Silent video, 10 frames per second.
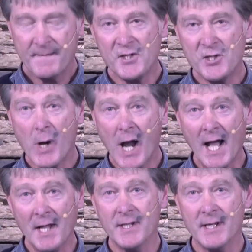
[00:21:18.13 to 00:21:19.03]
that you were
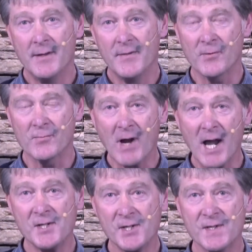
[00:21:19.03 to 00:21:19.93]
under the
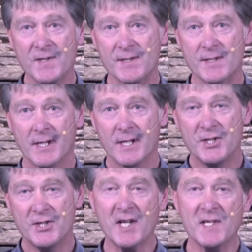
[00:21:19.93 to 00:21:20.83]
righteous
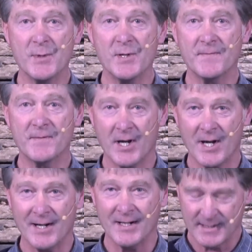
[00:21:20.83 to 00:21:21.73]
judgment of
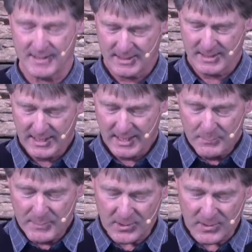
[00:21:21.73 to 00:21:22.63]
God
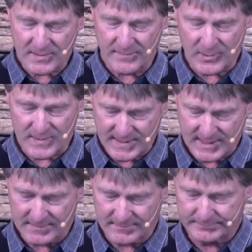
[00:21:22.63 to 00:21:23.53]
because of your
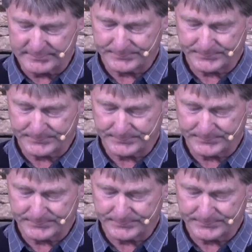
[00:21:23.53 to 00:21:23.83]
sin.